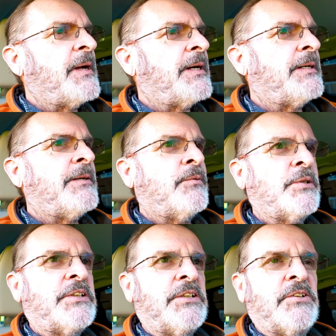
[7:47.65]
uh,
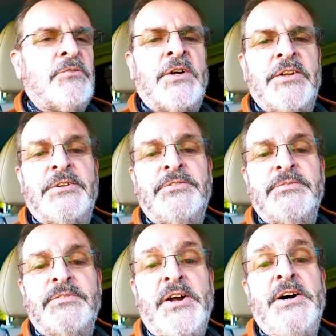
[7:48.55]
which is rather
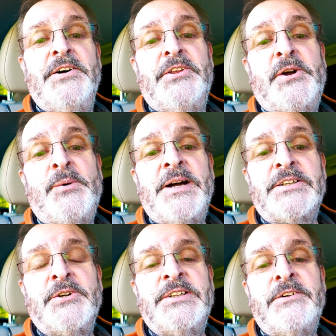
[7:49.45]
rather quite good.